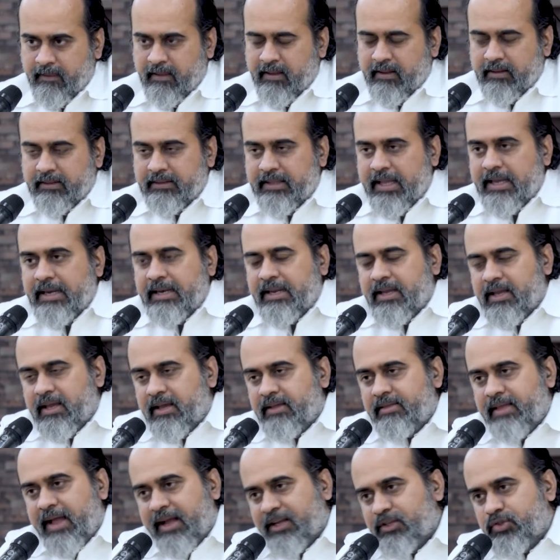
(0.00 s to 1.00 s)
then he
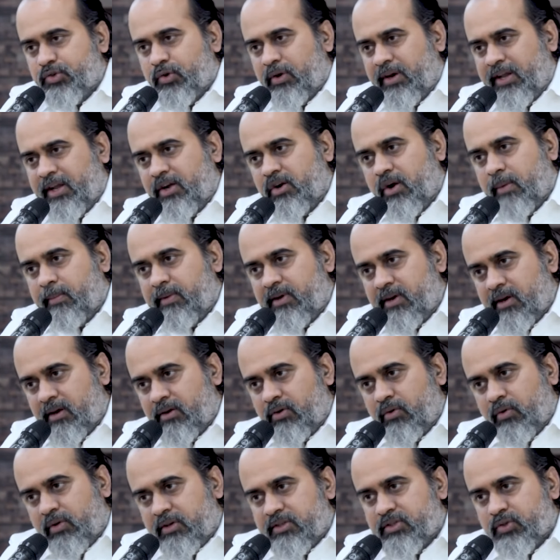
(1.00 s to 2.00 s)
is actually committed
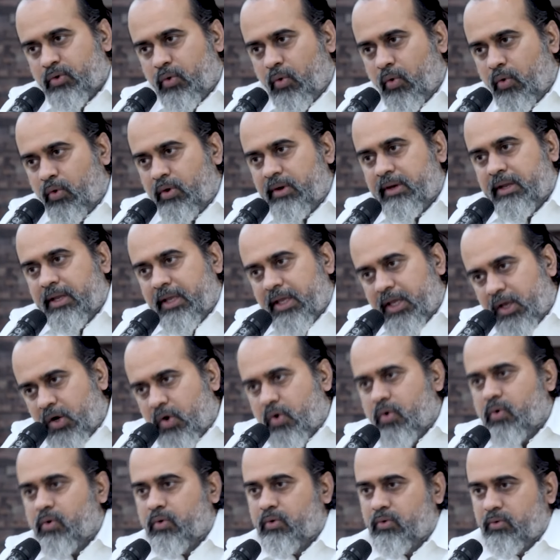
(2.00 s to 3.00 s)
to his own
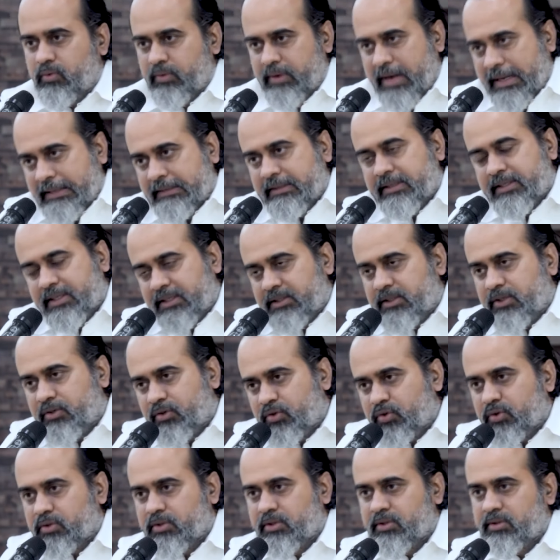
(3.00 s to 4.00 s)
ego rather than the
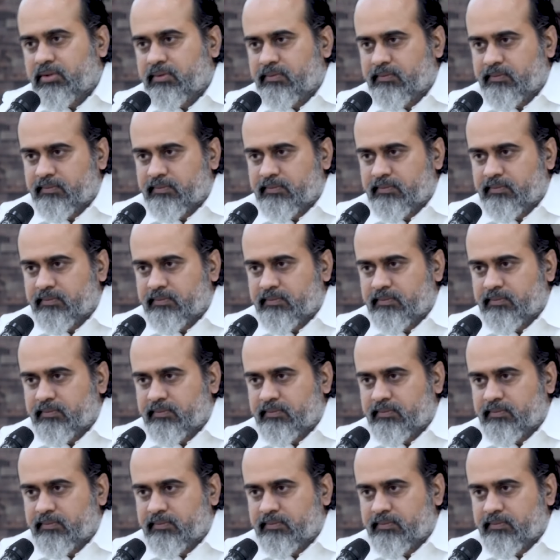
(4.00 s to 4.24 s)
truth.